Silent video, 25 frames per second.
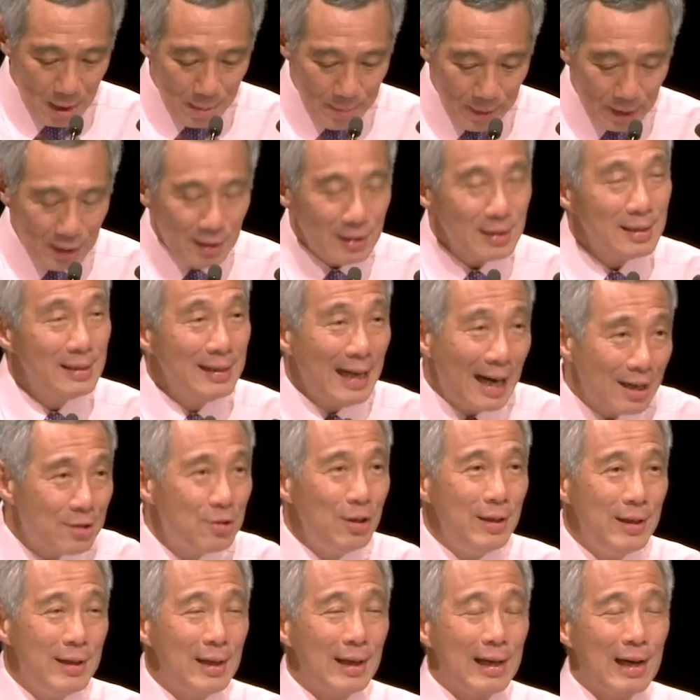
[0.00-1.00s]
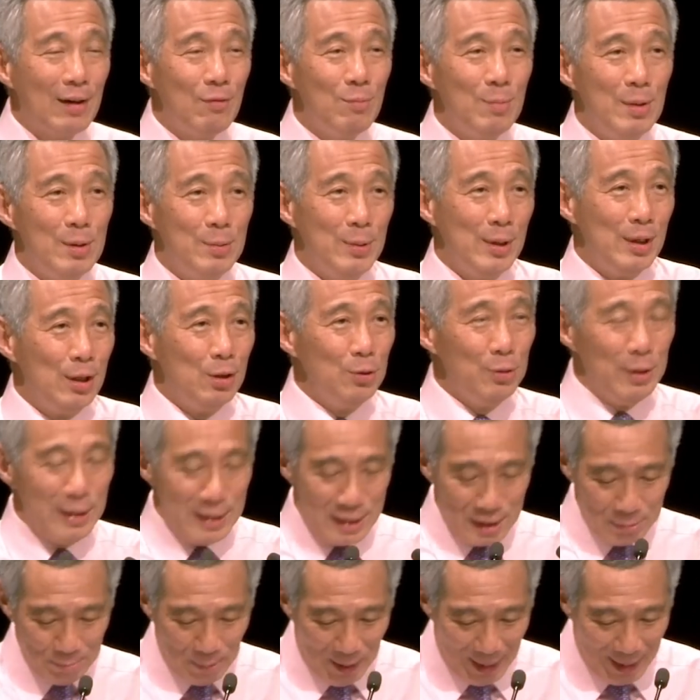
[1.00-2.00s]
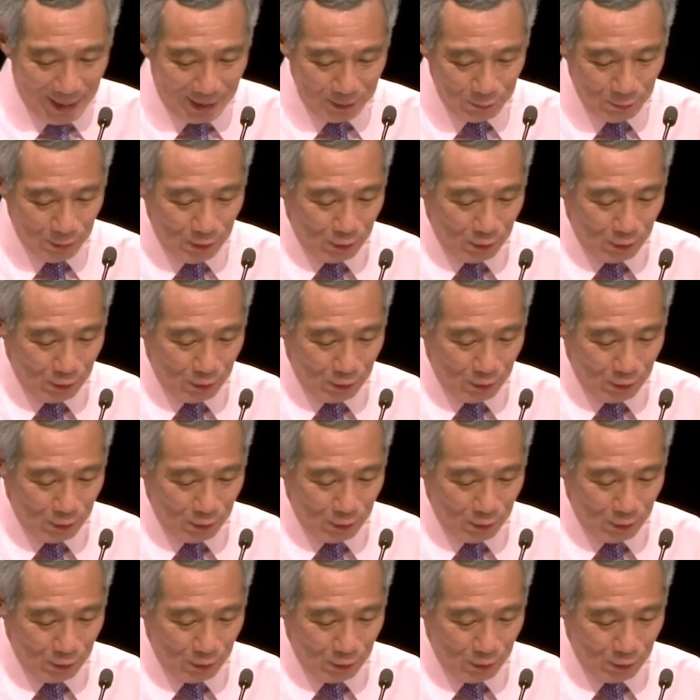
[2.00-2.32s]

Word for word: because naturally the government will do its part,